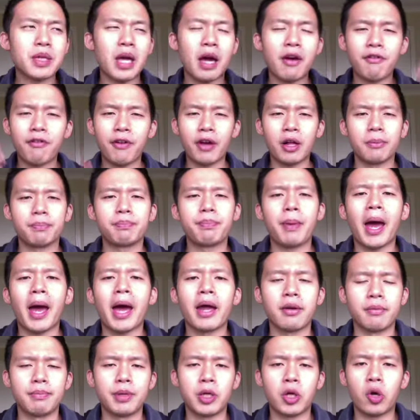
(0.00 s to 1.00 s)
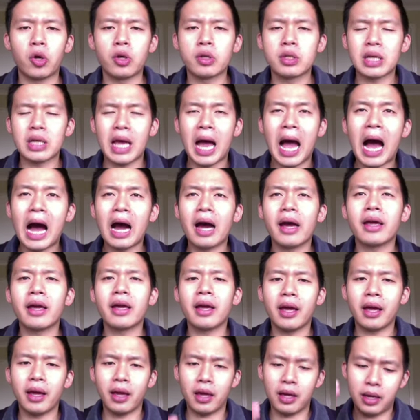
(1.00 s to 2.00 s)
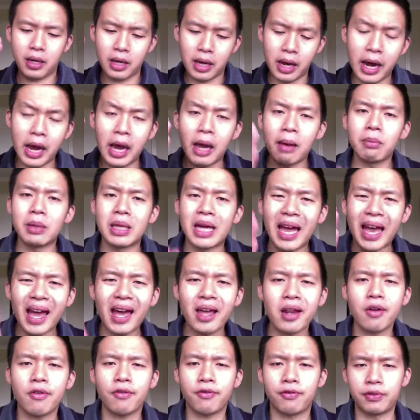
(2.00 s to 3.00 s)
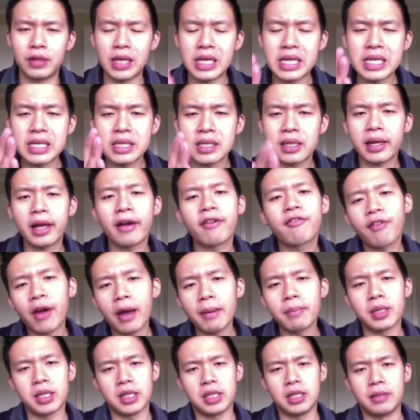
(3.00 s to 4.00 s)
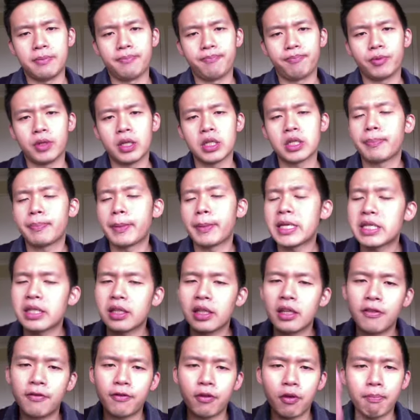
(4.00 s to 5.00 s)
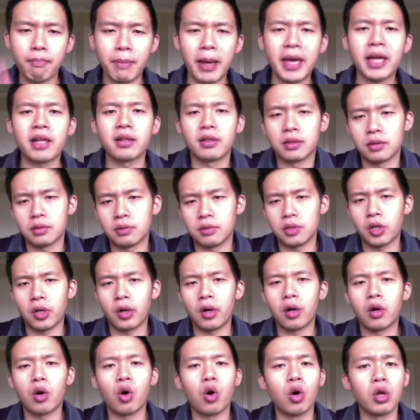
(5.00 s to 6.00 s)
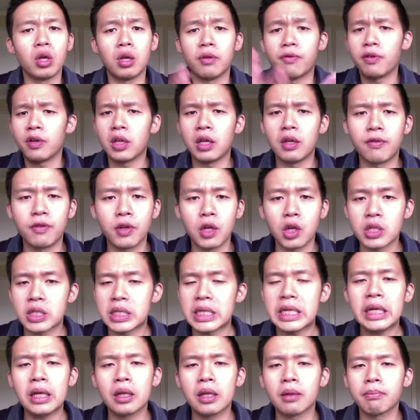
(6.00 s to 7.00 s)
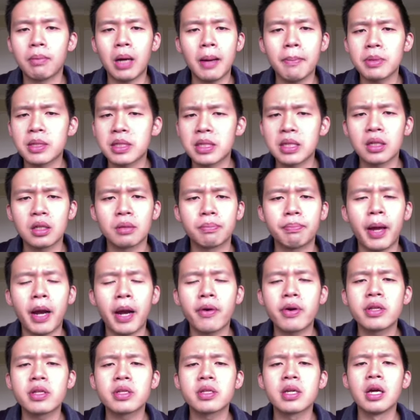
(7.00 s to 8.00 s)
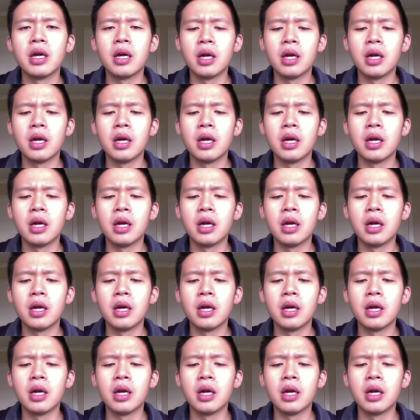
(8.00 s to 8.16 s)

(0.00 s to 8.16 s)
I felt bad because I I am the head of this family, especially for male, you know, or if, if you're a single mom, single parents,